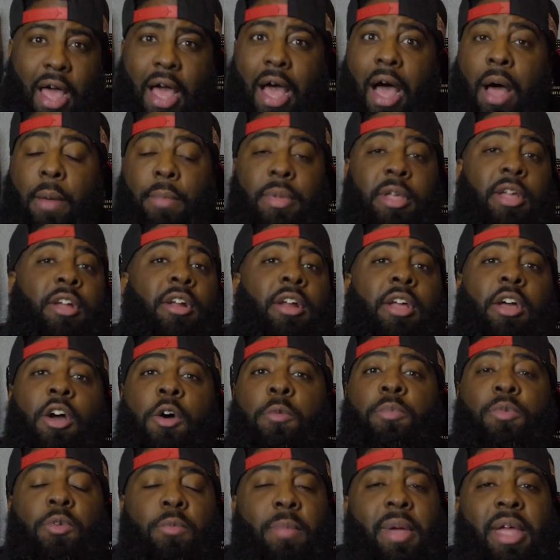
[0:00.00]
I'm here to
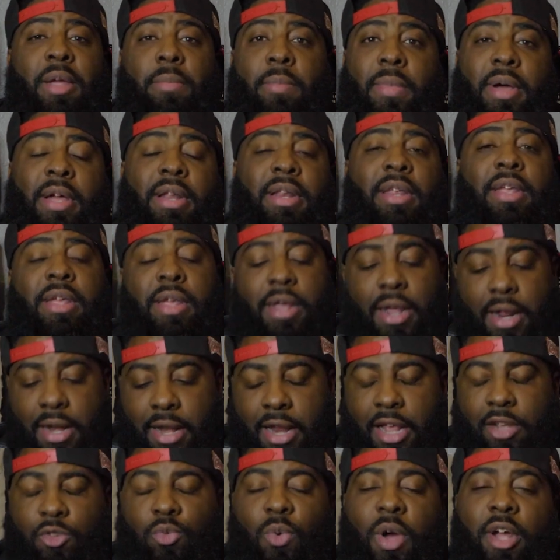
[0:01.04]
help you make money, and
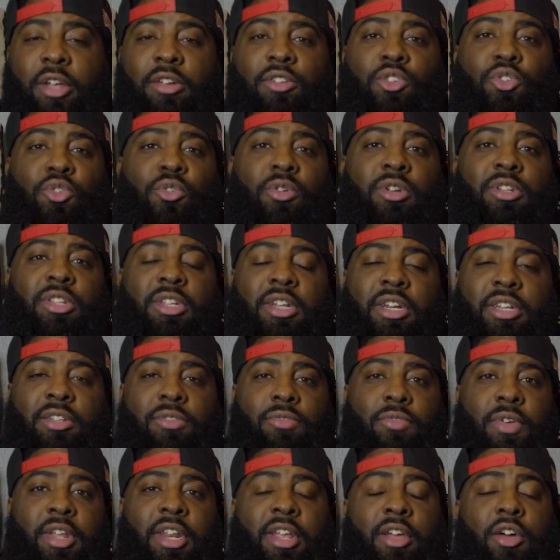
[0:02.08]
that's why you tune into this
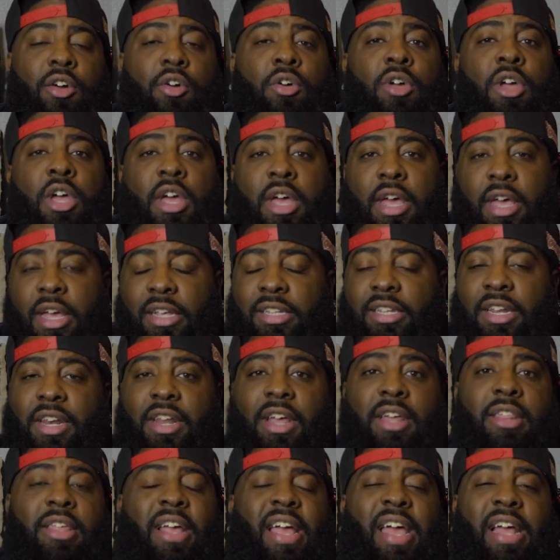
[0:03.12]
video. It's
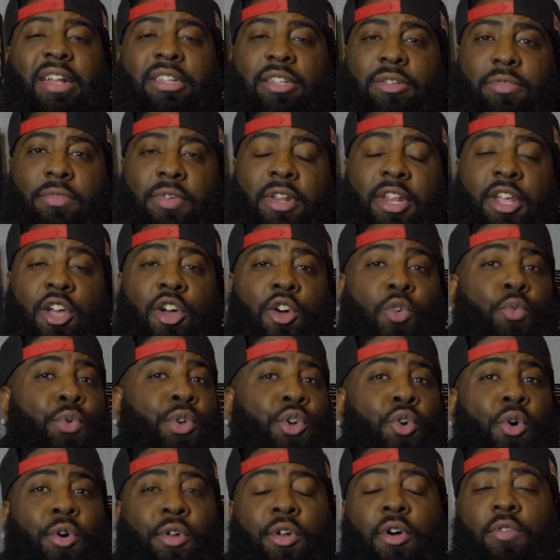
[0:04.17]
another Etsy video. We're
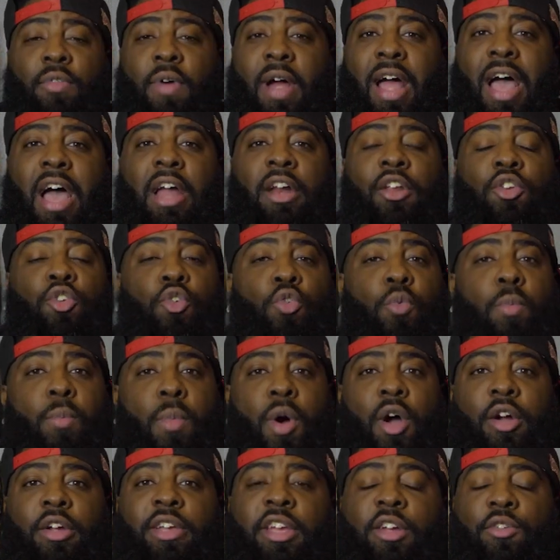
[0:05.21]
going over how to do
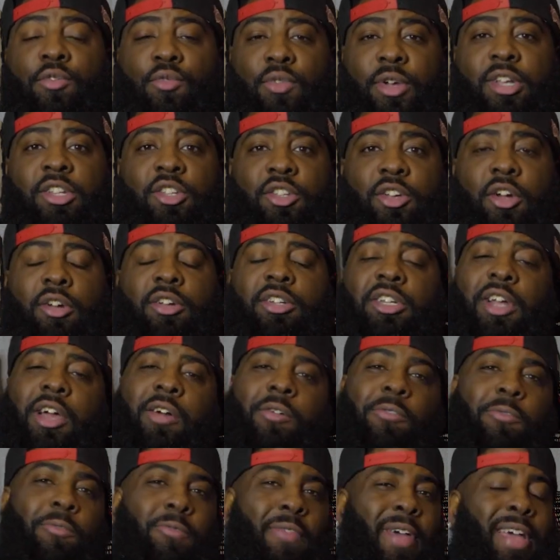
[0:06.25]
market research,
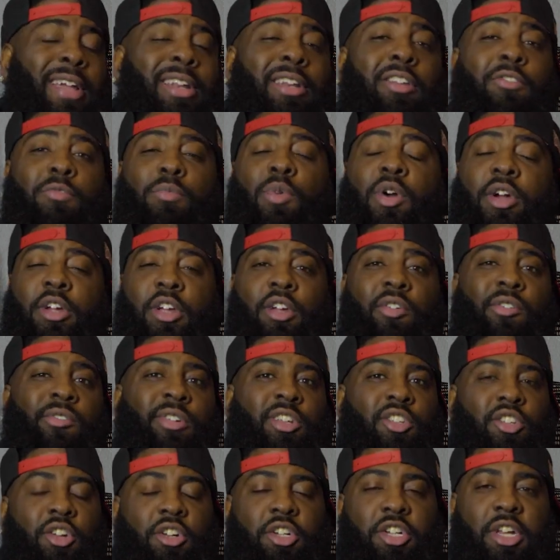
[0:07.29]
effective market
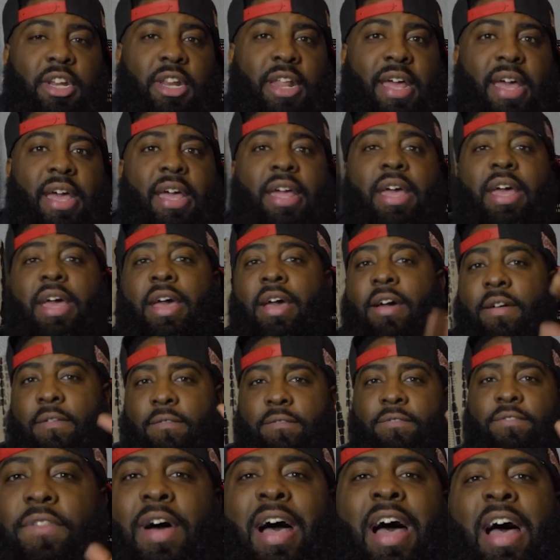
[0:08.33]
research at that.
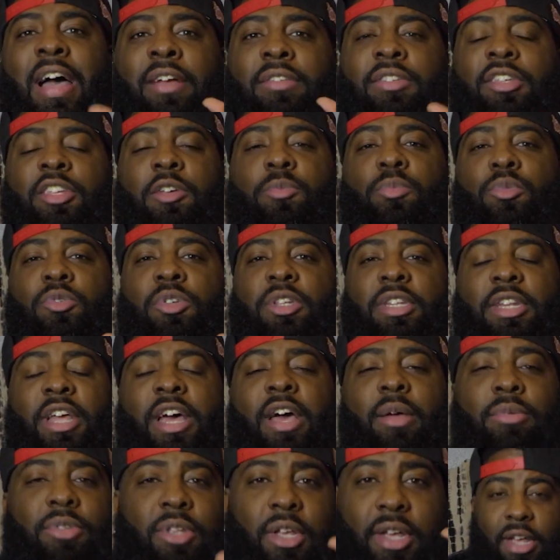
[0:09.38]
5 simple
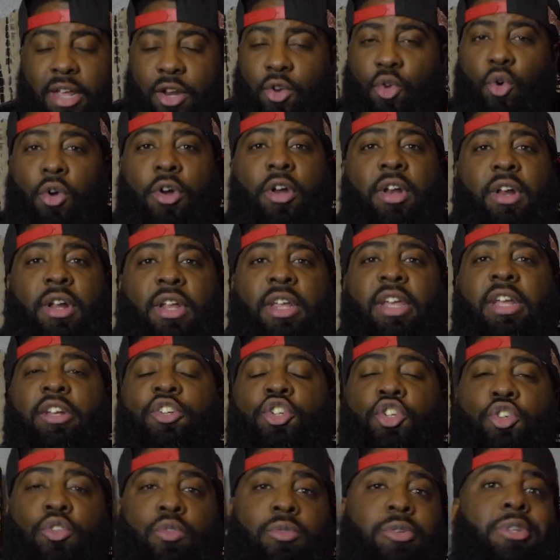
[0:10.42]
steps in order to
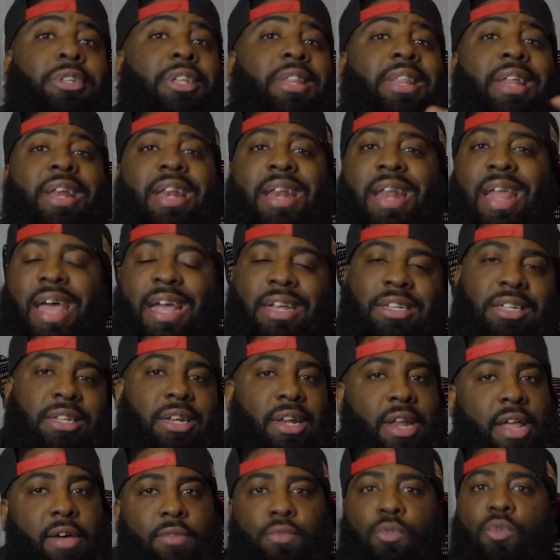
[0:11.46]
get you to the next
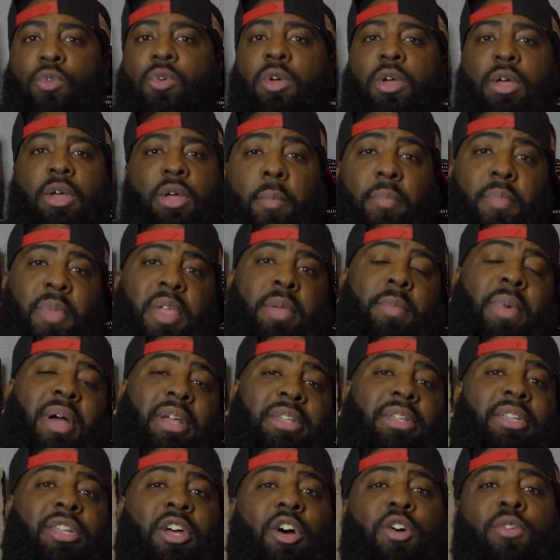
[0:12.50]
level. Me,
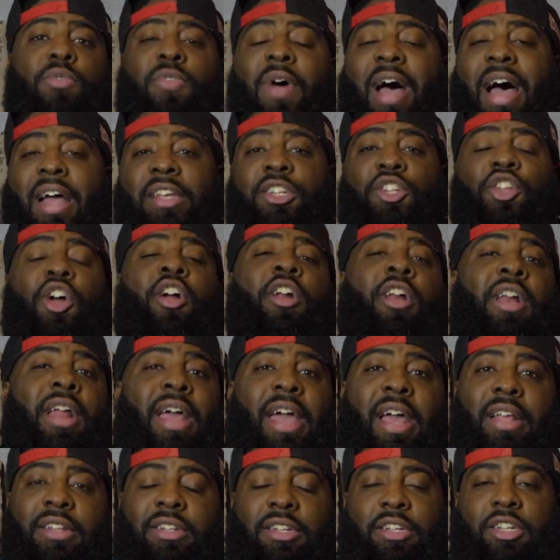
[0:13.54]
myself, I started an
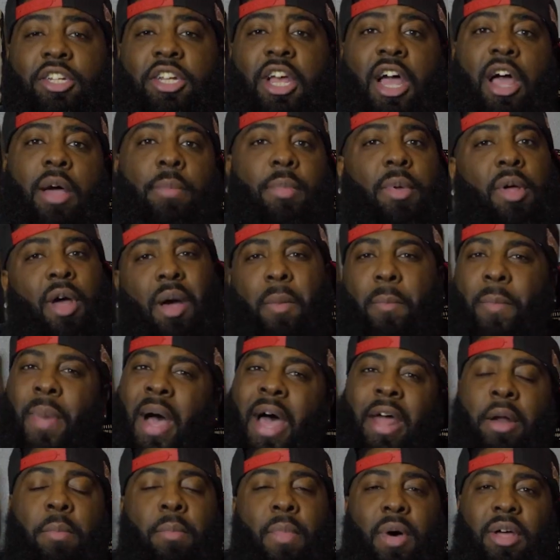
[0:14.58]
Etsy shop
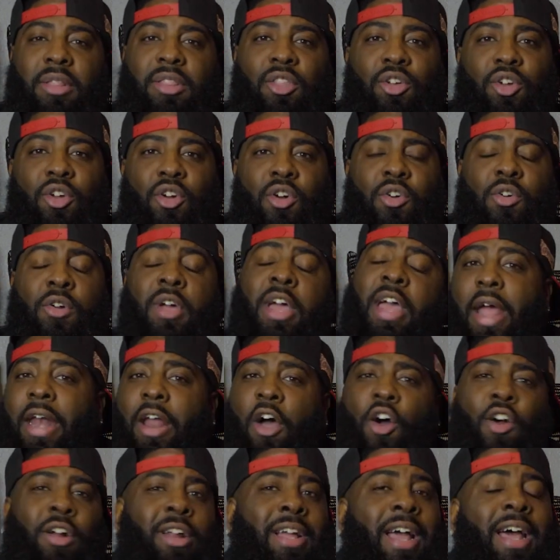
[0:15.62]
about a month ago, and I
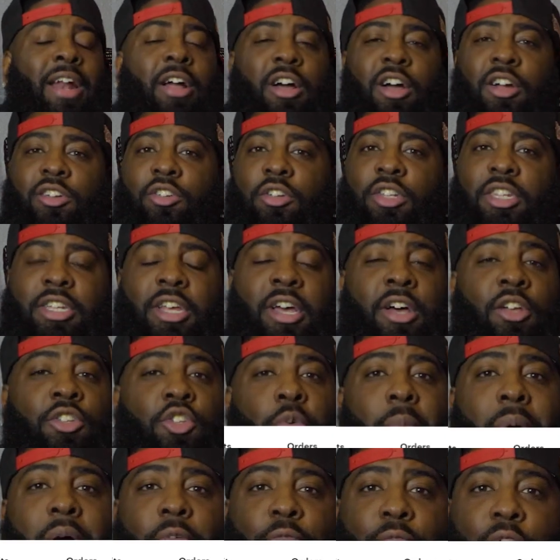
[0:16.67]
already got 100 sales
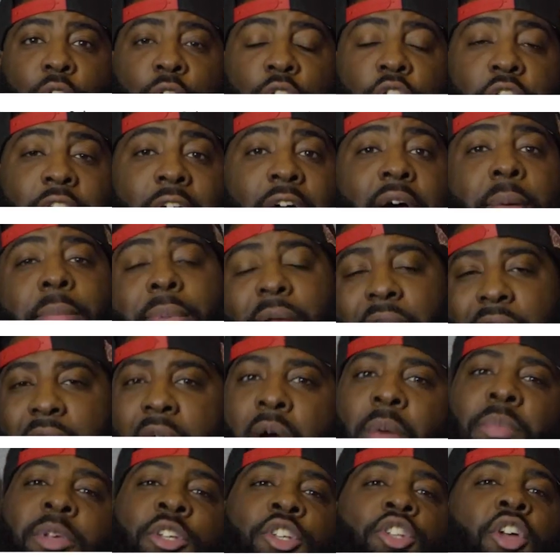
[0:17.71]
on my first shop, and
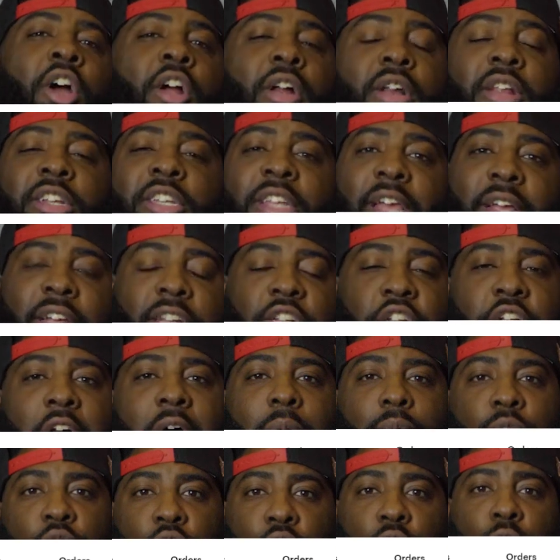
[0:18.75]
I'll be starting a second
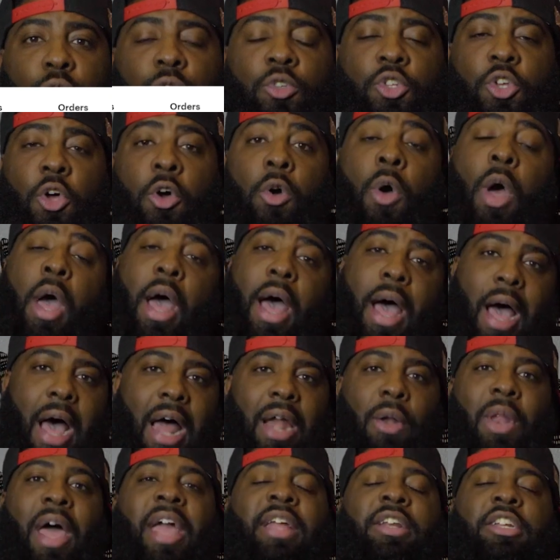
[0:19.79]
shop soon. So I
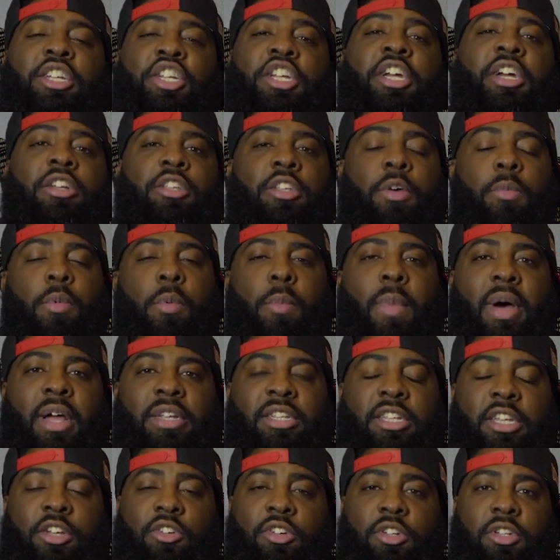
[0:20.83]
like to share some of my
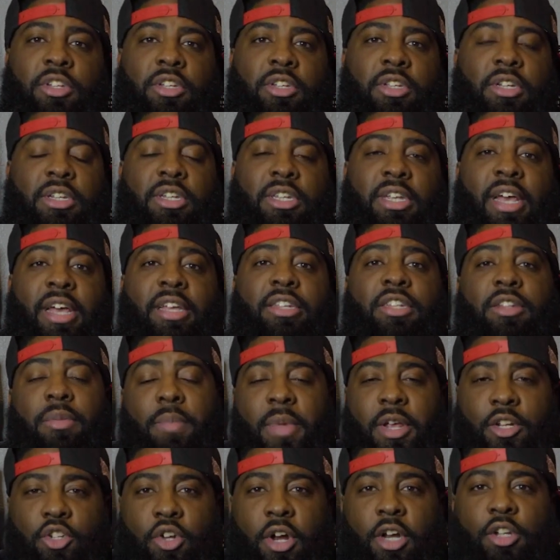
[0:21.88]
secrets to success to
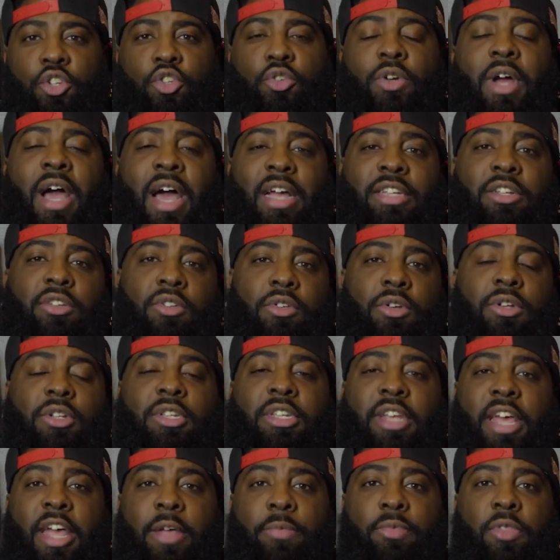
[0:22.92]
make sure that you guys can do the
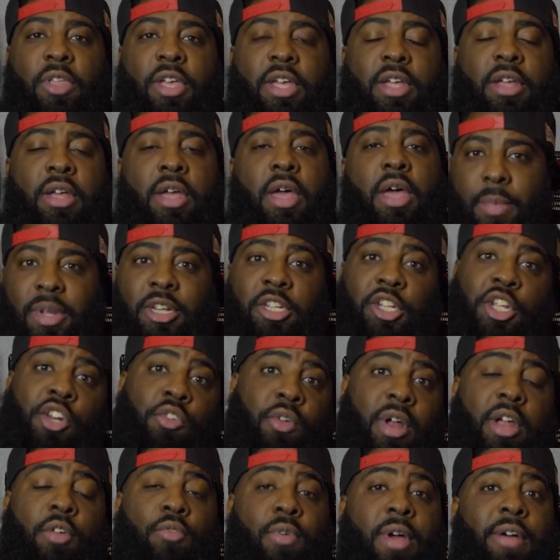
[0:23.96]
same thing and
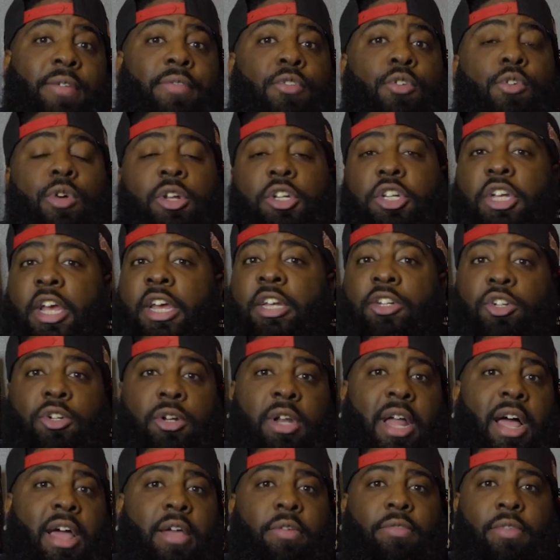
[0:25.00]
generate revenue and change your
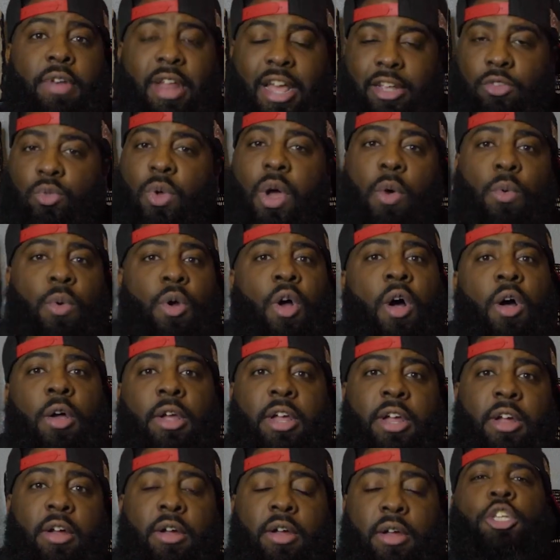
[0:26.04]
life. That's why we're all
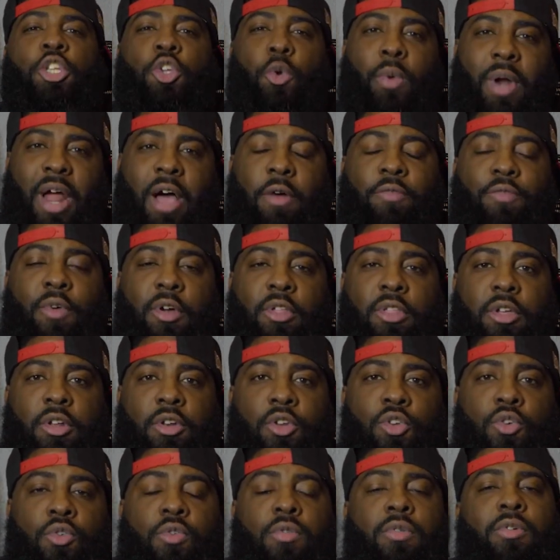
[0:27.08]
here. So without further
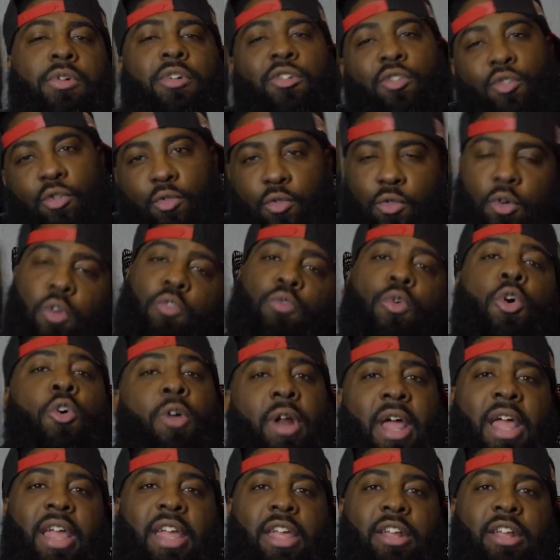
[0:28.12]
ado, roll that